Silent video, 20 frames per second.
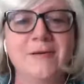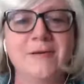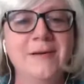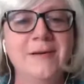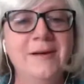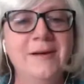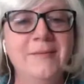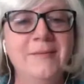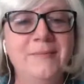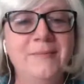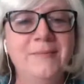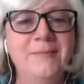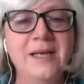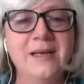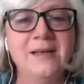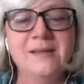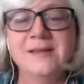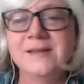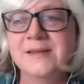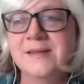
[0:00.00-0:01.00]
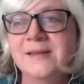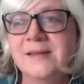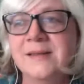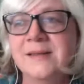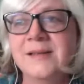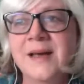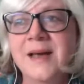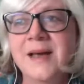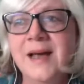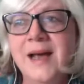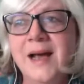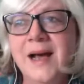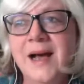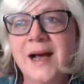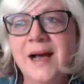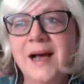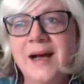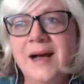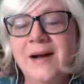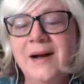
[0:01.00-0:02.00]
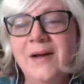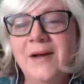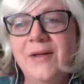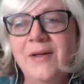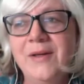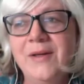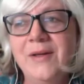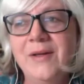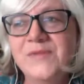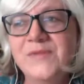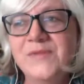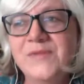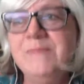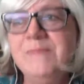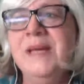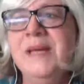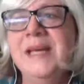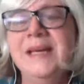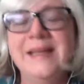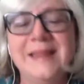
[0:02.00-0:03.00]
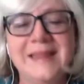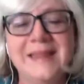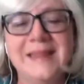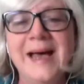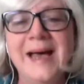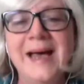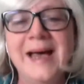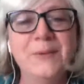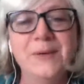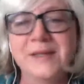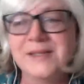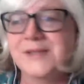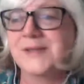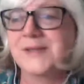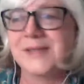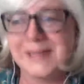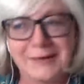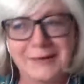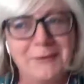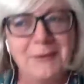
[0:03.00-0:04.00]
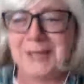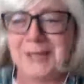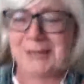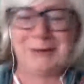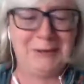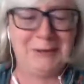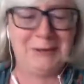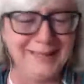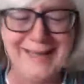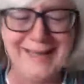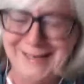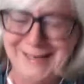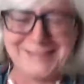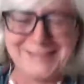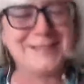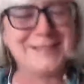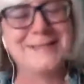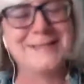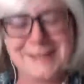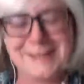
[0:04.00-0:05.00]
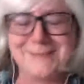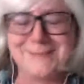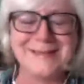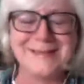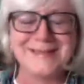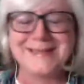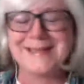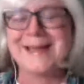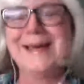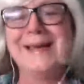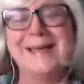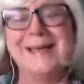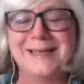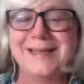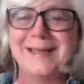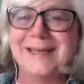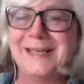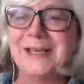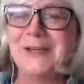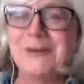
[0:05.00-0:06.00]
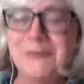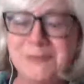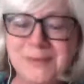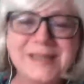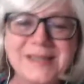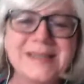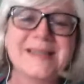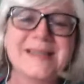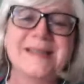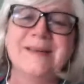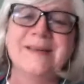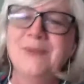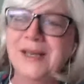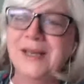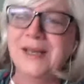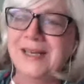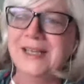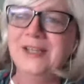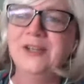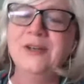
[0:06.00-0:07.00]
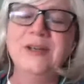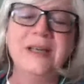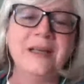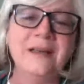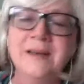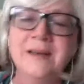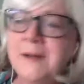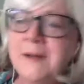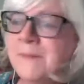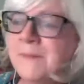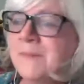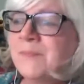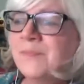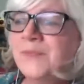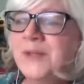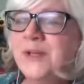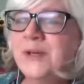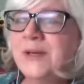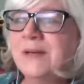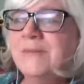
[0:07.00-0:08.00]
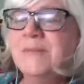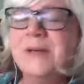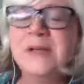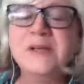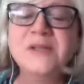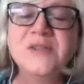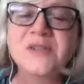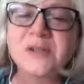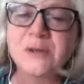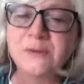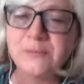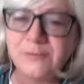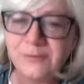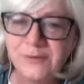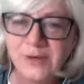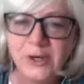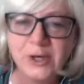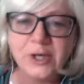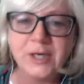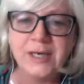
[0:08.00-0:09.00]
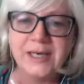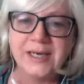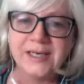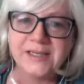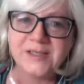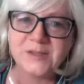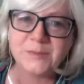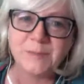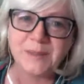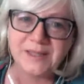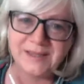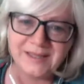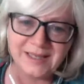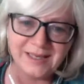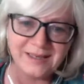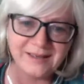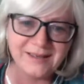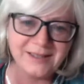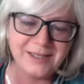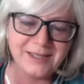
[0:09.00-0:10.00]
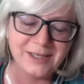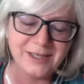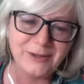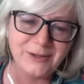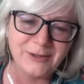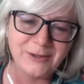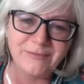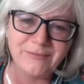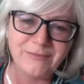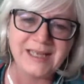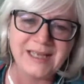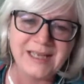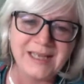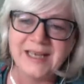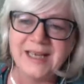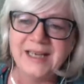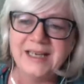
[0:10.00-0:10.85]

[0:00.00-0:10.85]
because to me that was like what a relationship is like. Like, you're with someone and you can be so furious, but the fact that